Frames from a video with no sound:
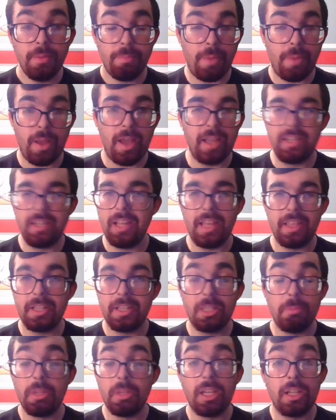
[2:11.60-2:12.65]
and I think at
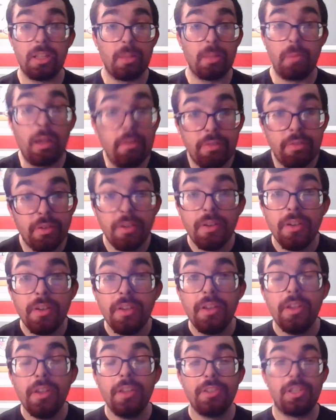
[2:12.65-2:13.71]
the beginning of the month.
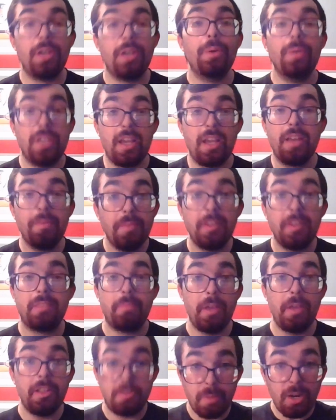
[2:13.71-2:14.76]
So yeah, it's
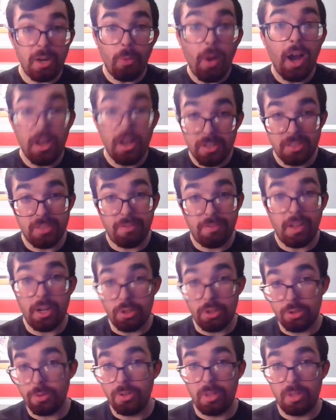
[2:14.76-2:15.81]
it's been a while since the Flyers
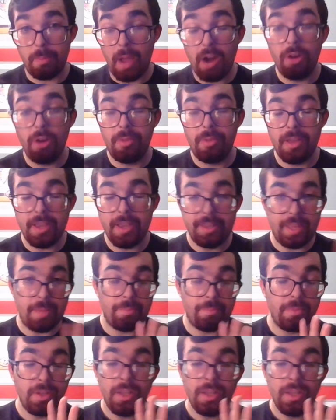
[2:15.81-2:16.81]
scored on the power play, and they've